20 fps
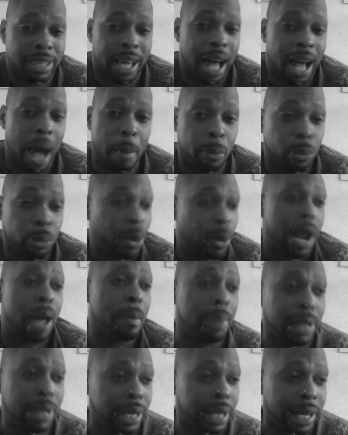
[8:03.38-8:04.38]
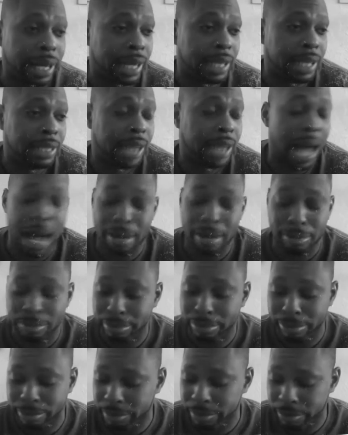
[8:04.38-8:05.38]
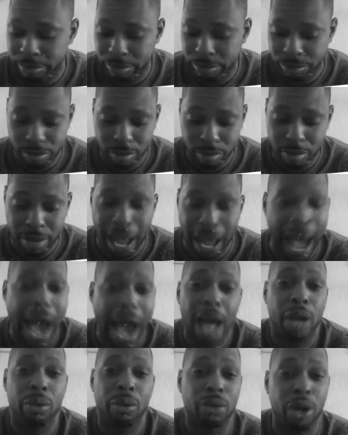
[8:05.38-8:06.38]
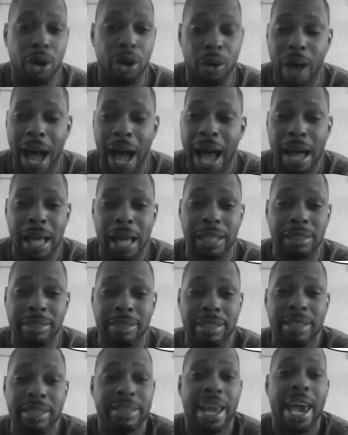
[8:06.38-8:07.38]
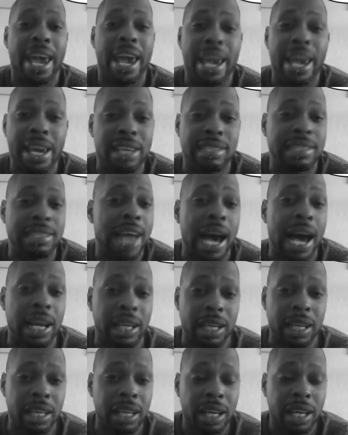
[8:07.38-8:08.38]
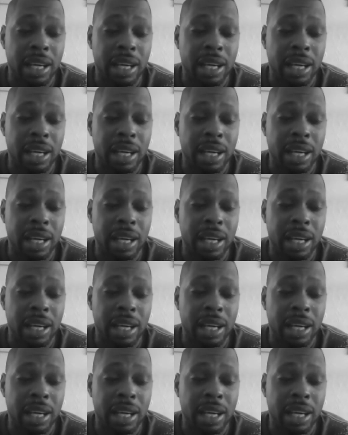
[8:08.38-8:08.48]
I'm rambling. I don't know. Today is not a,